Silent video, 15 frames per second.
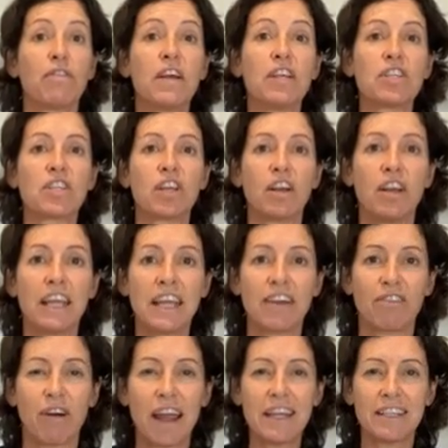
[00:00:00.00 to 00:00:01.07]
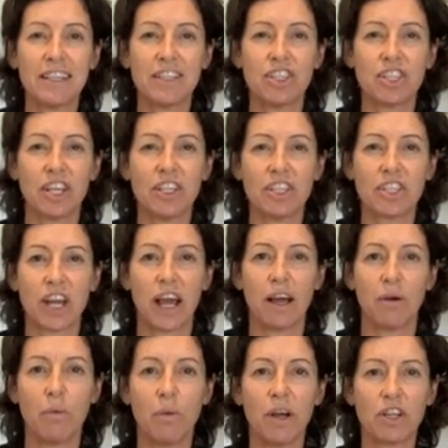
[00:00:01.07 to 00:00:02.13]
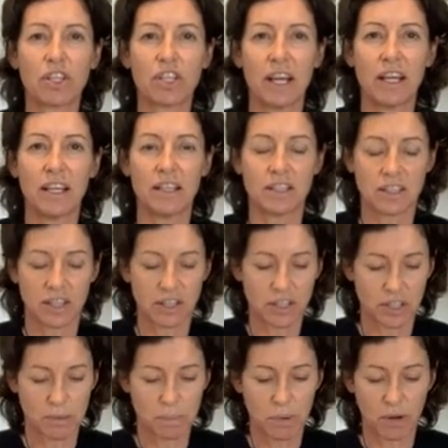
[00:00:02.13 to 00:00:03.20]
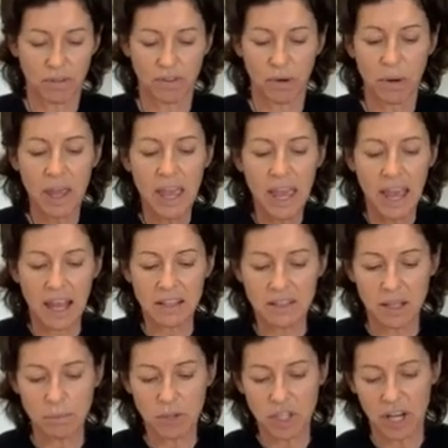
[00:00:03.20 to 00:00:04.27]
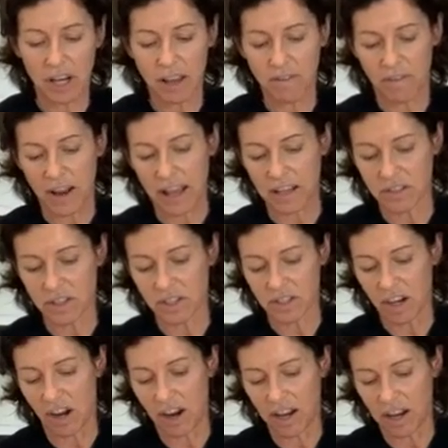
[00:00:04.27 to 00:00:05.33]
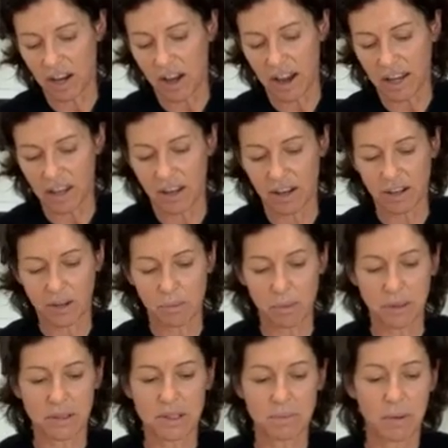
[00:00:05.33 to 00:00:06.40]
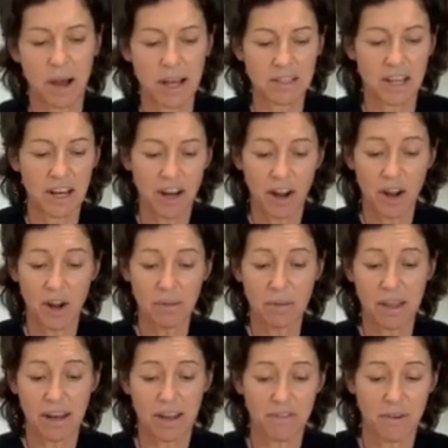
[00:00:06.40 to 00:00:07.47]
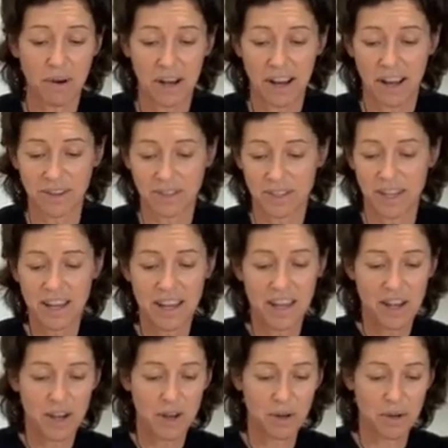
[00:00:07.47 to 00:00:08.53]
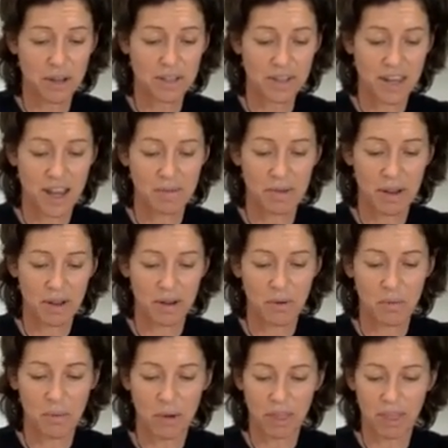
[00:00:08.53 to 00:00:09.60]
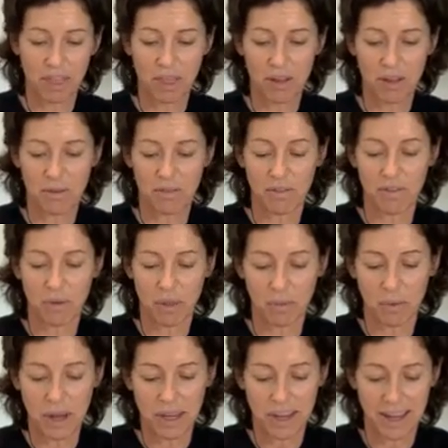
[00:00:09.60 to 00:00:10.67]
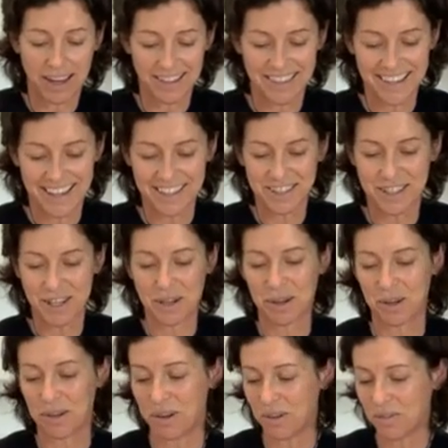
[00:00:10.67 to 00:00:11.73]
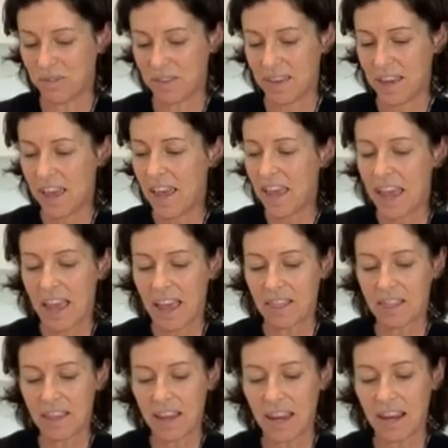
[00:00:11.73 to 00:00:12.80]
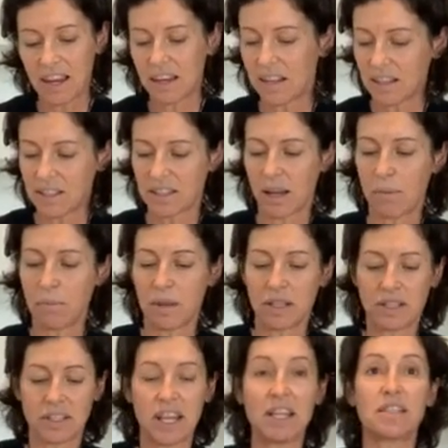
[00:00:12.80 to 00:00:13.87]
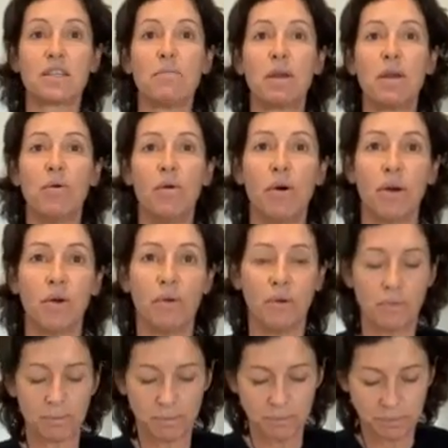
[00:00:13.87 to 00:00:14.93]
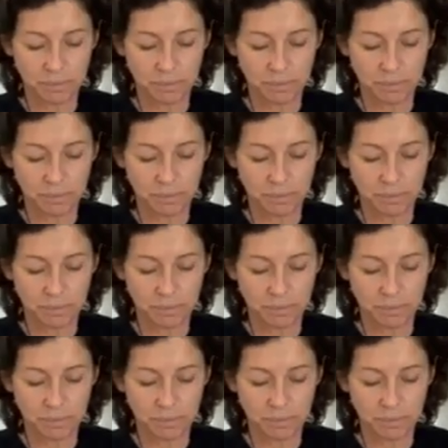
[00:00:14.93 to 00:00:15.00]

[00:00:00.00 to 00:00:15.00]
freshly grated ginger, which is just beautiful, and some chili flakes because I like a little bit of spice, and I hope that everyone else who is coming for the weekend does too. And then some sesame oil.